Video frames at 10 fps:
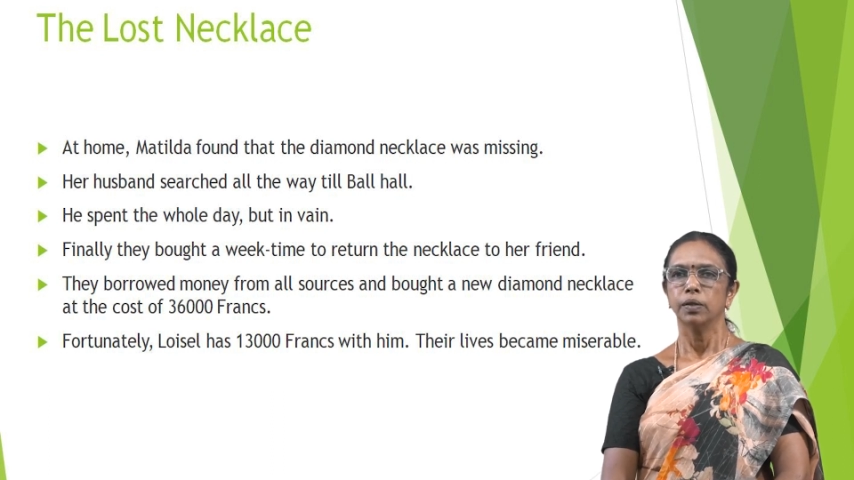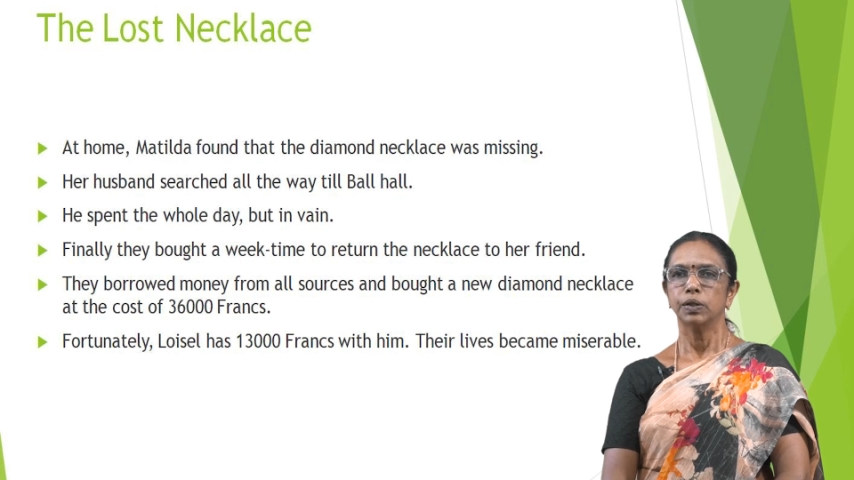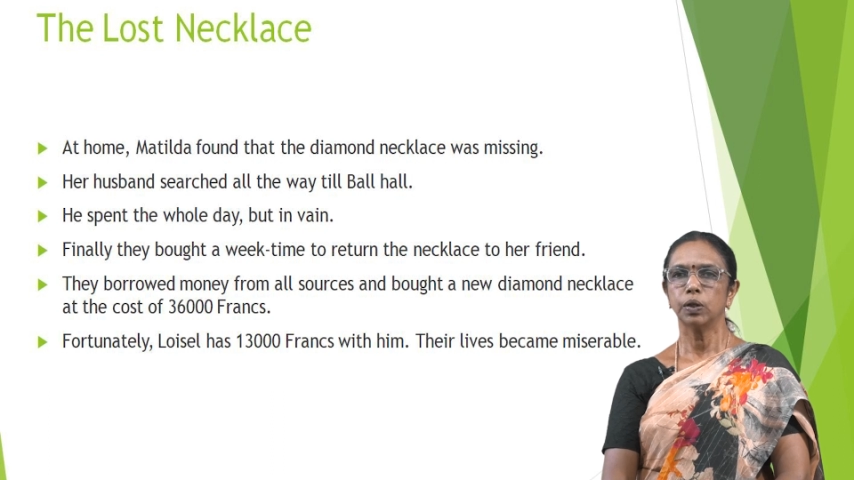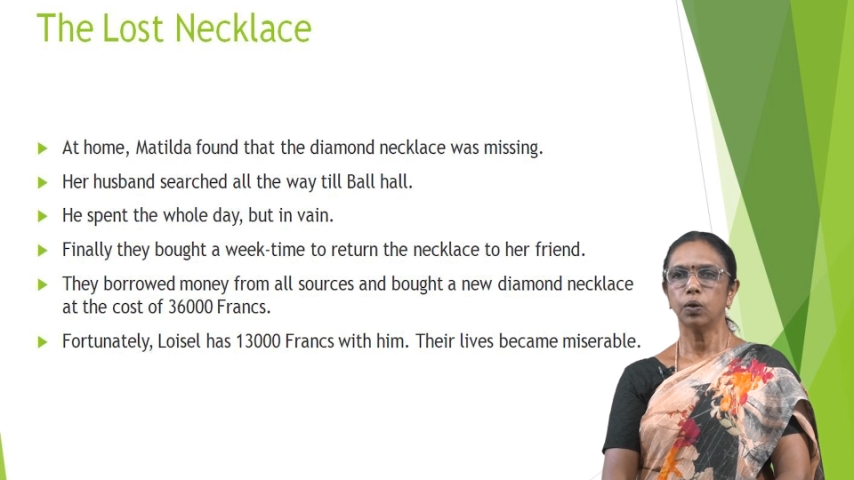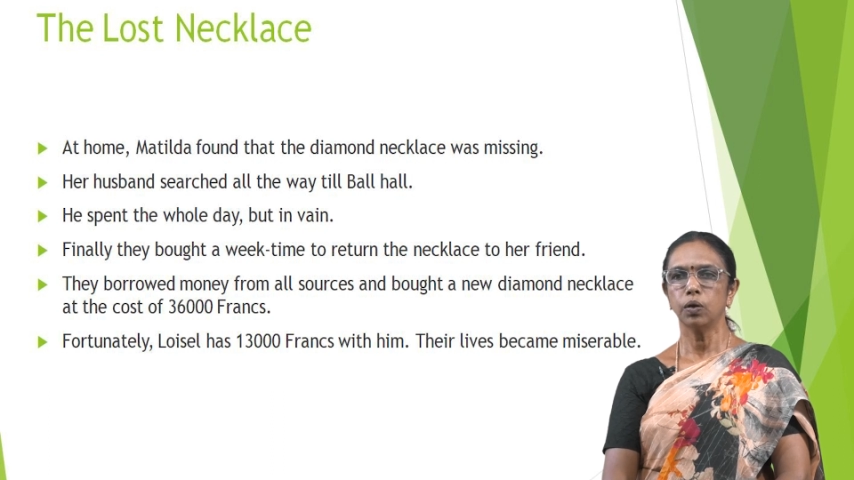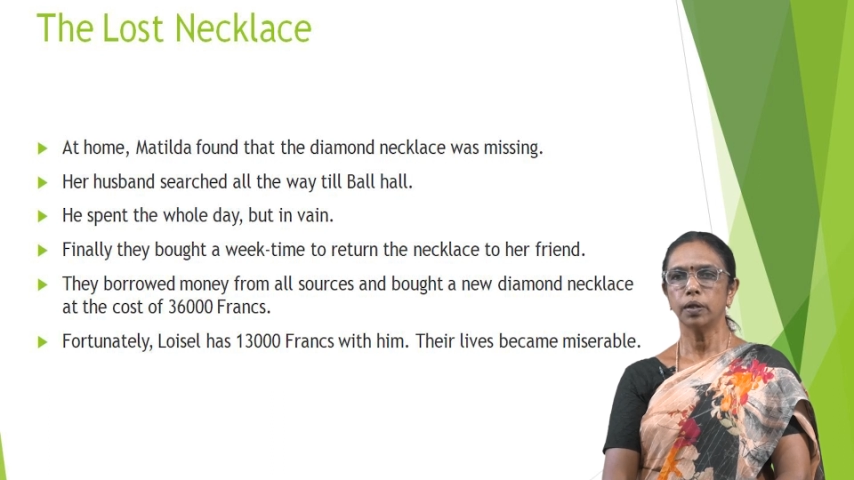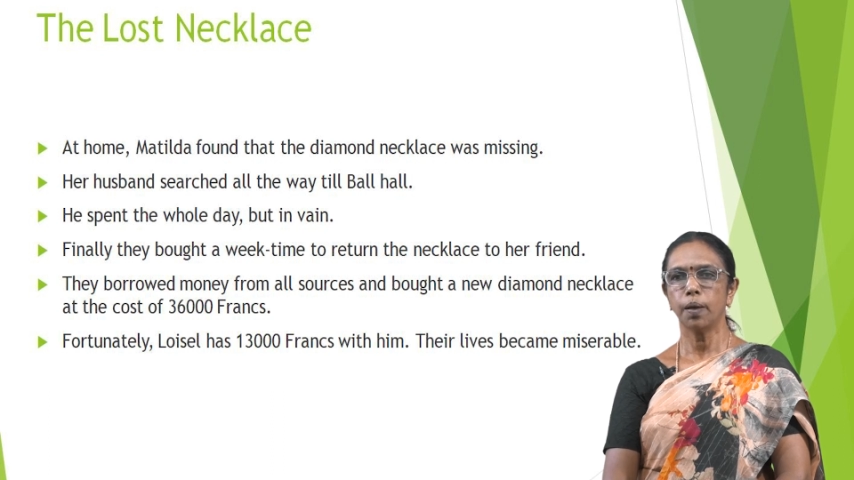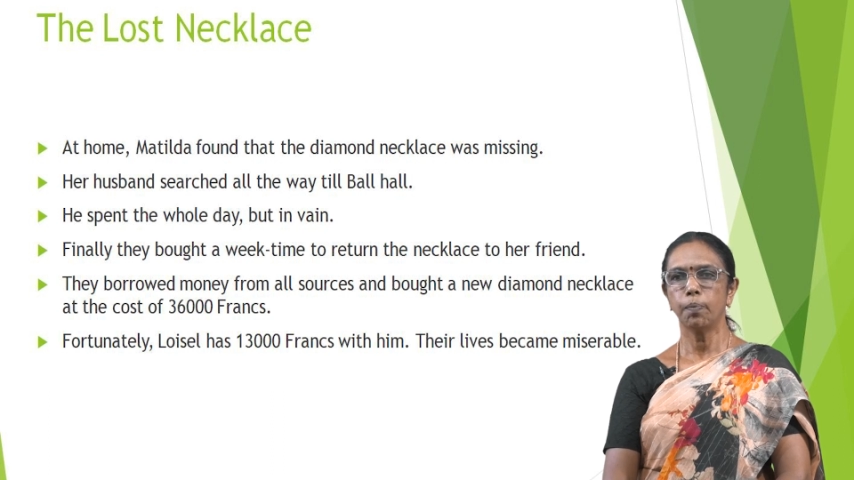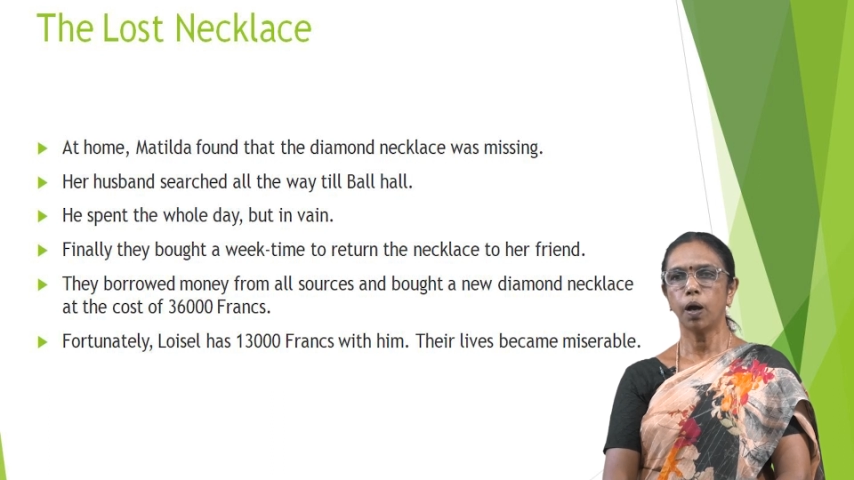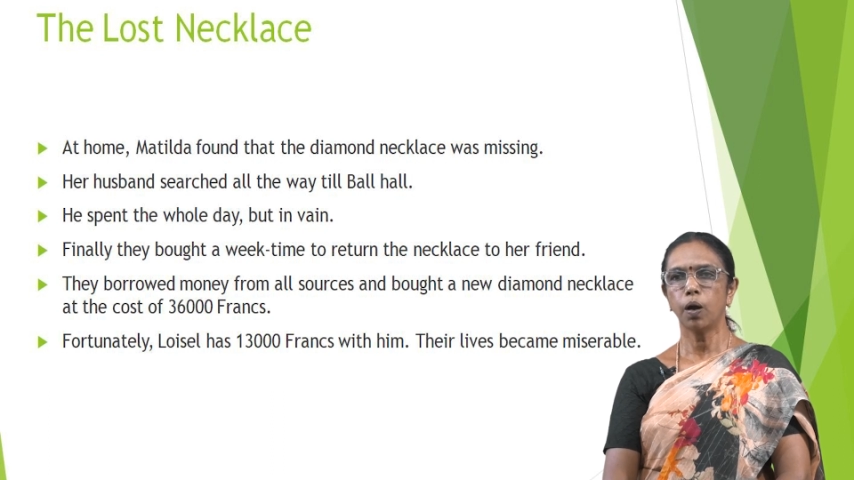So
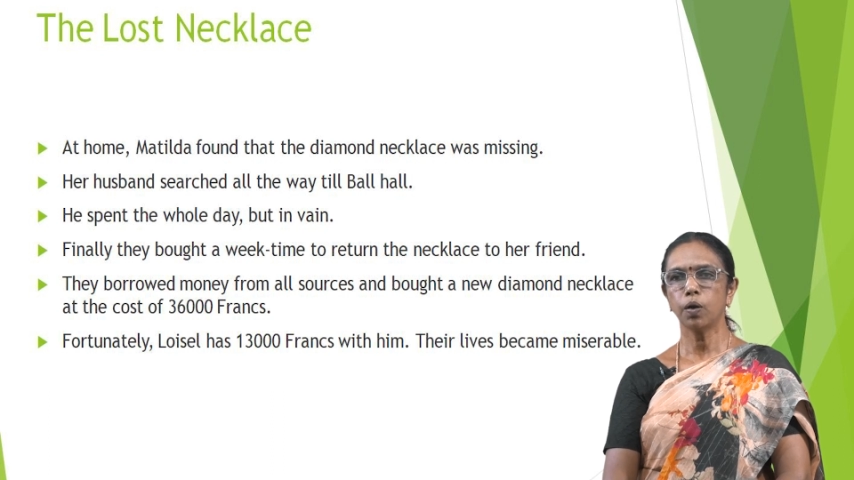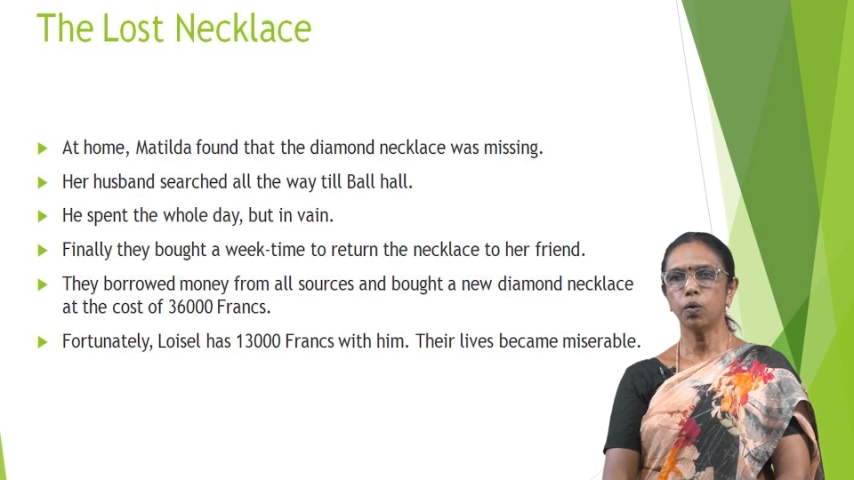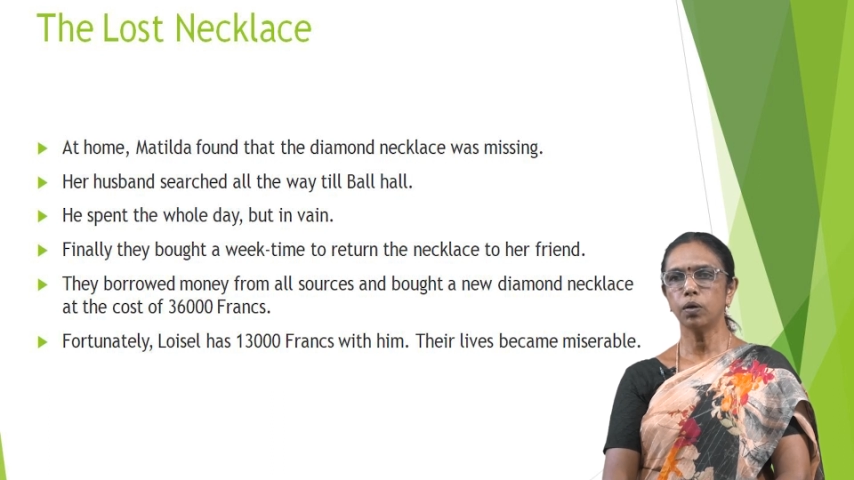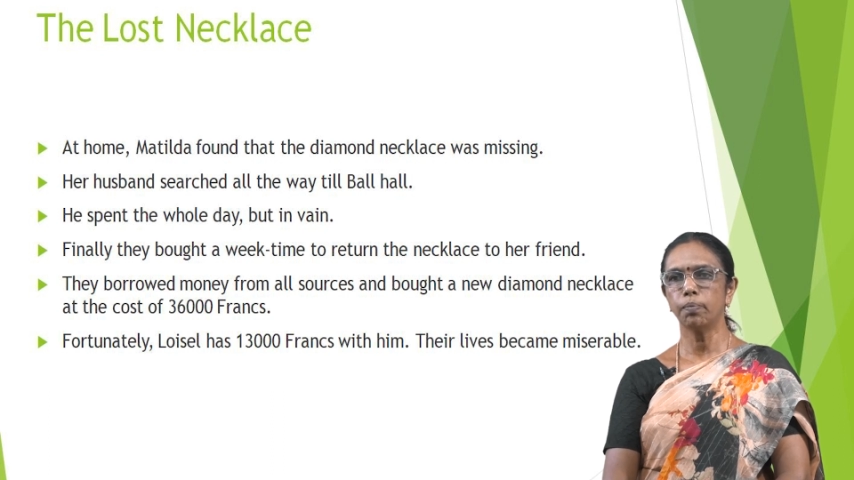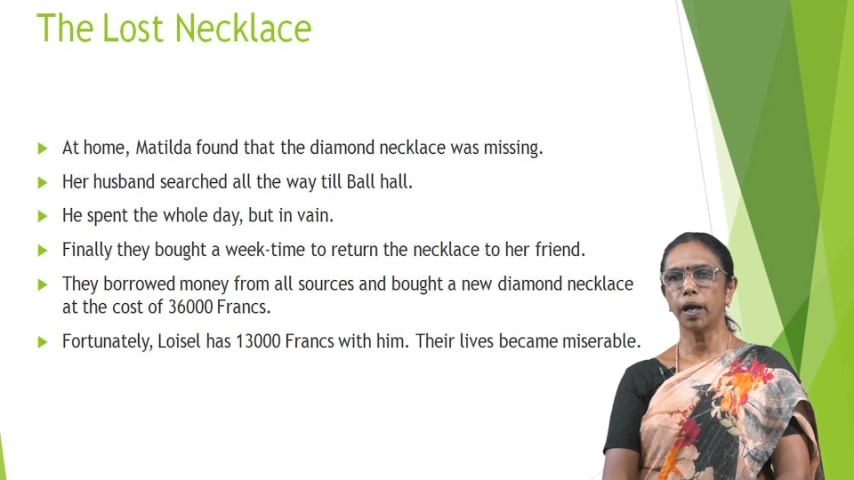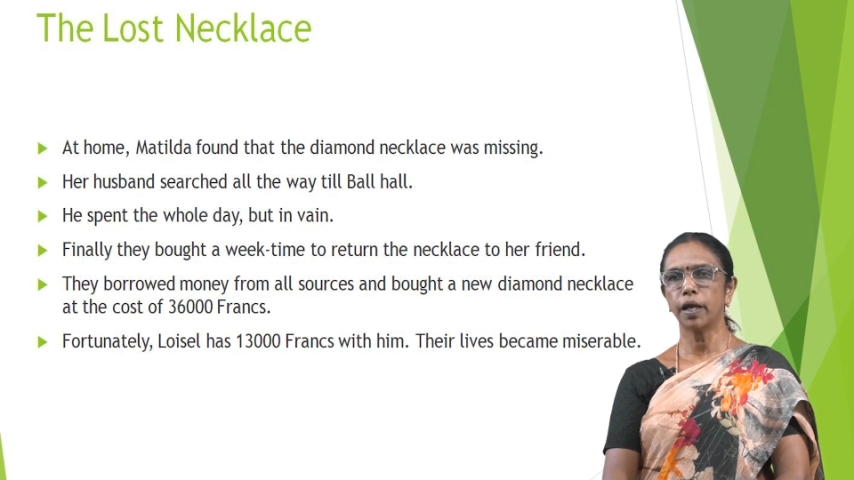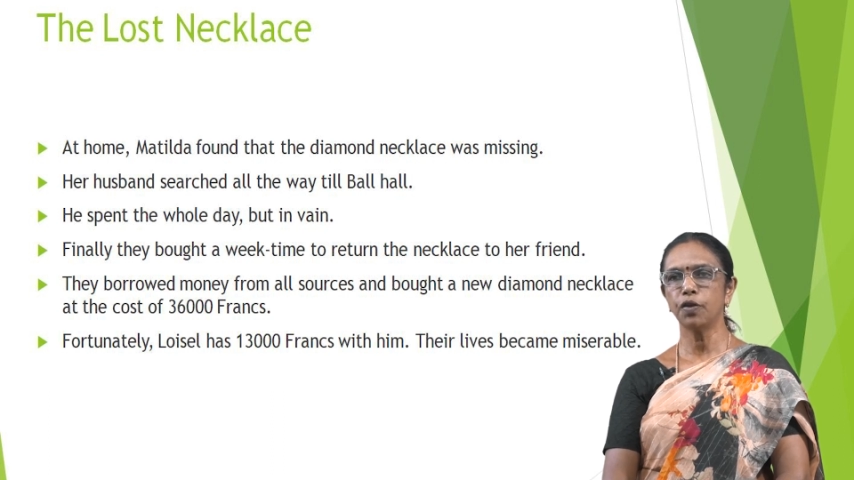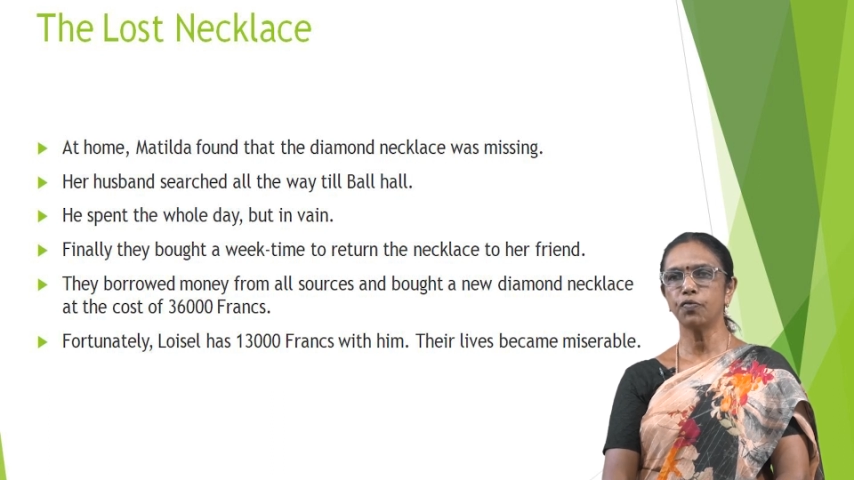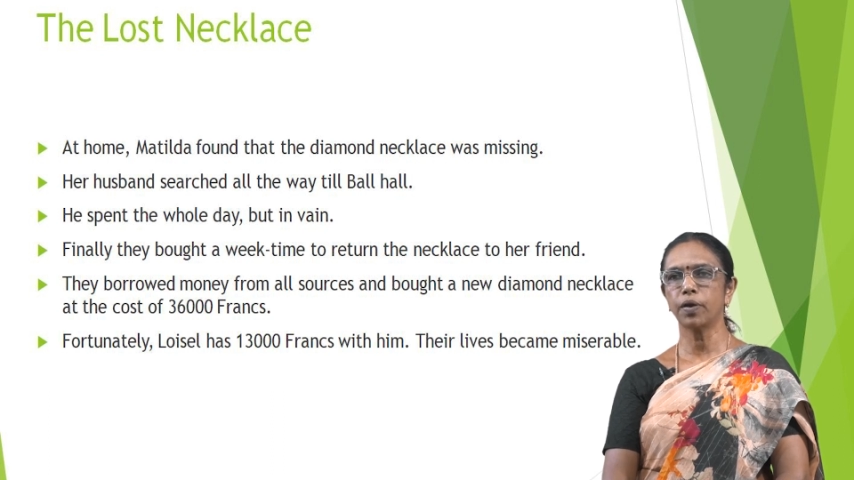they borrowed money